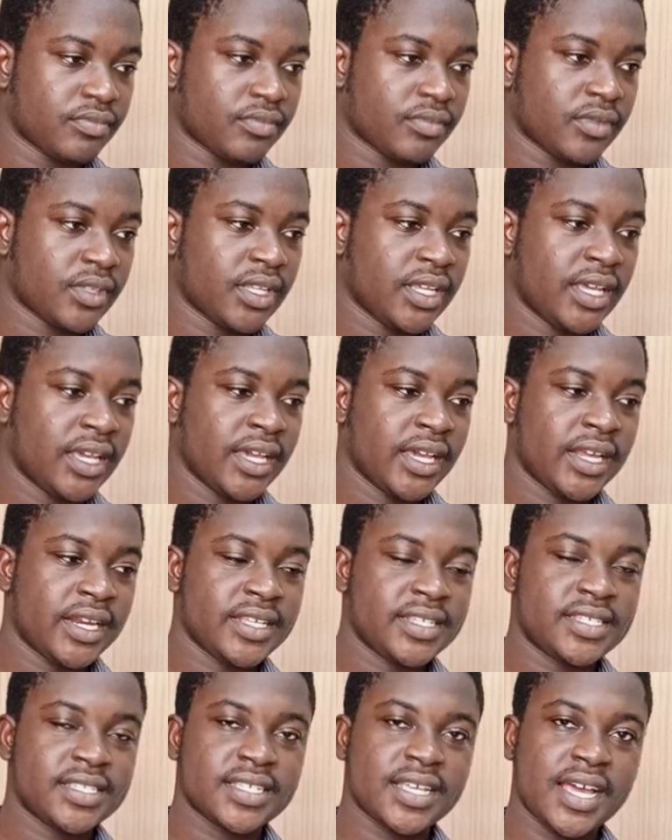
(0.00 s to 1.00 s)
It is
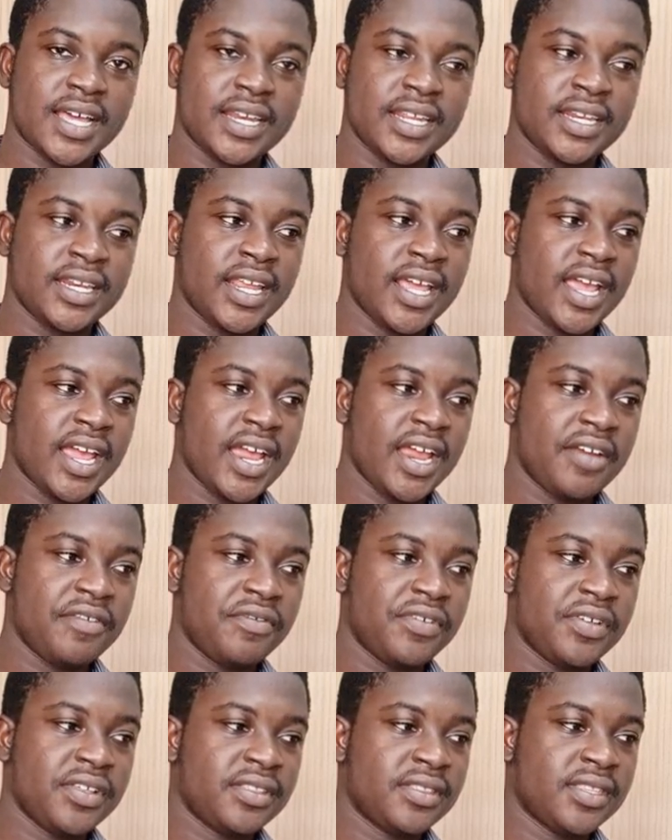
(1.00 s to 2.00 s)
scanning every
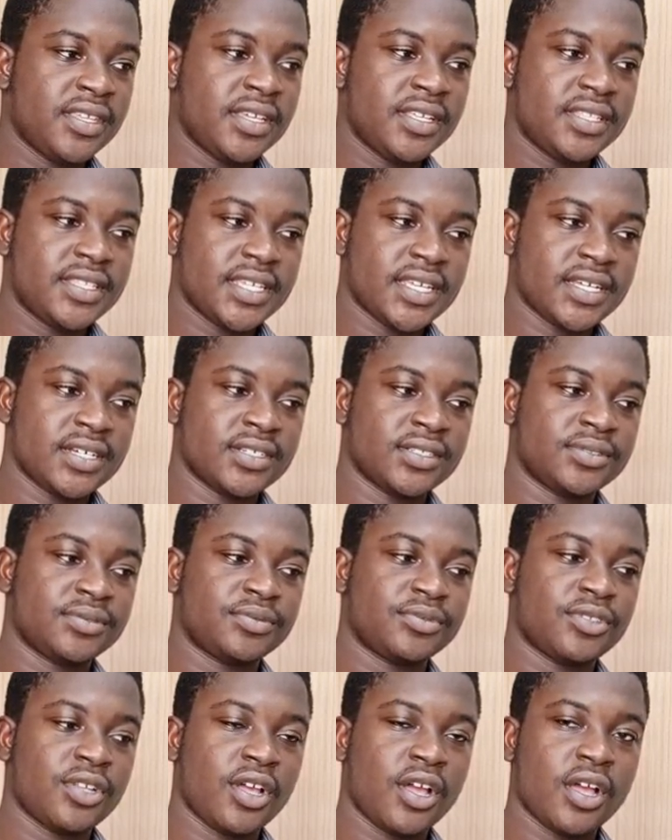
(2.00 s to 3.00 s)
detail,
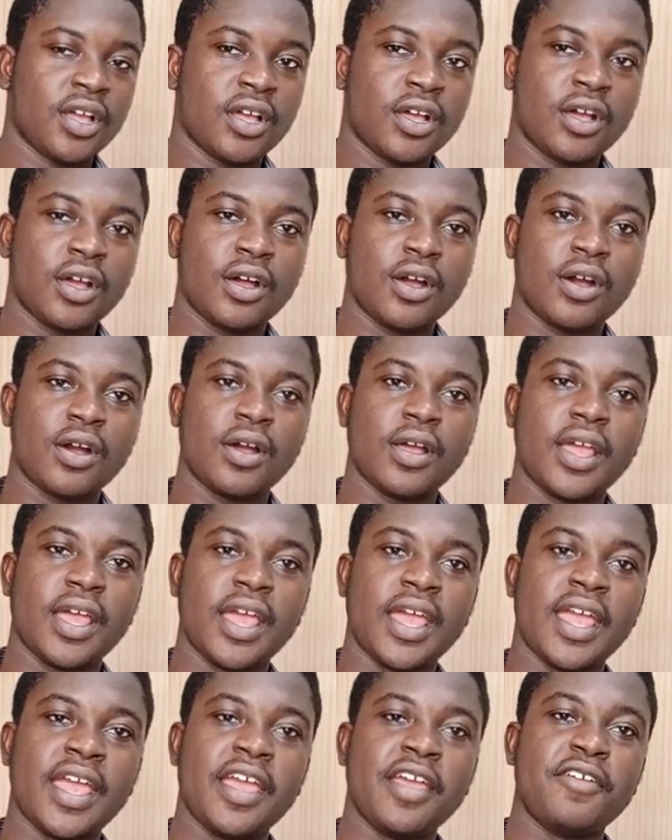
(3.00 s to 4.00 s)

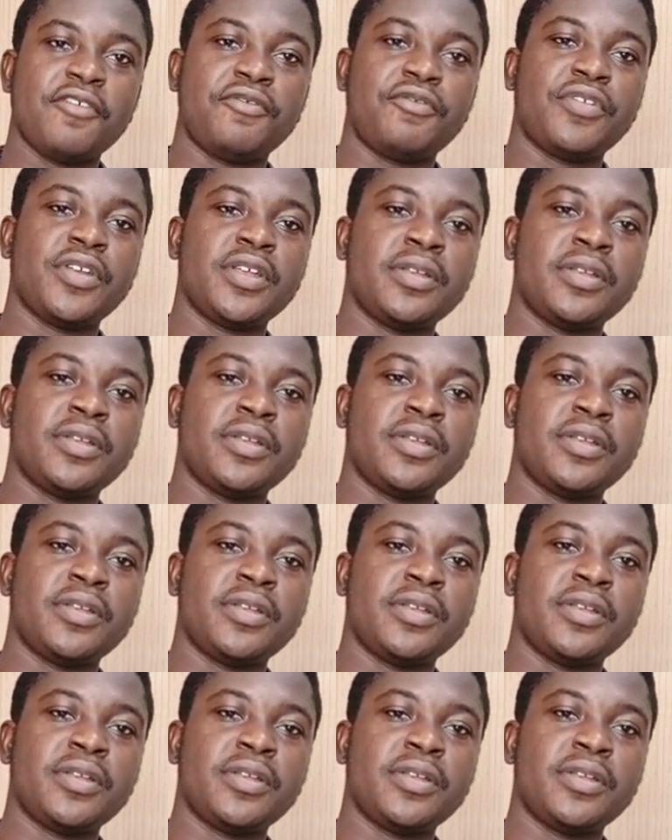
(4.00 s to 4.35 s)
every